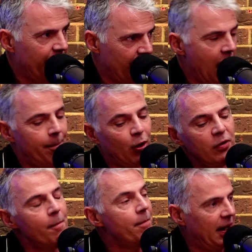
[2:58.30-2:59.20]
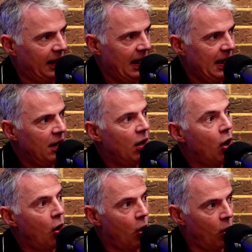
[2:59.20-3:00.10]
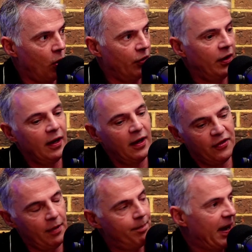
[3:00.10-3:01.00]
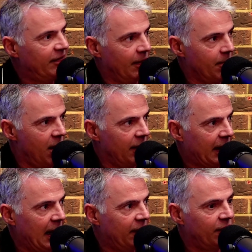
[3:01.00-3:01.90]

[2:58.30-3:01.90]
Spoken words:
put money on the betting market,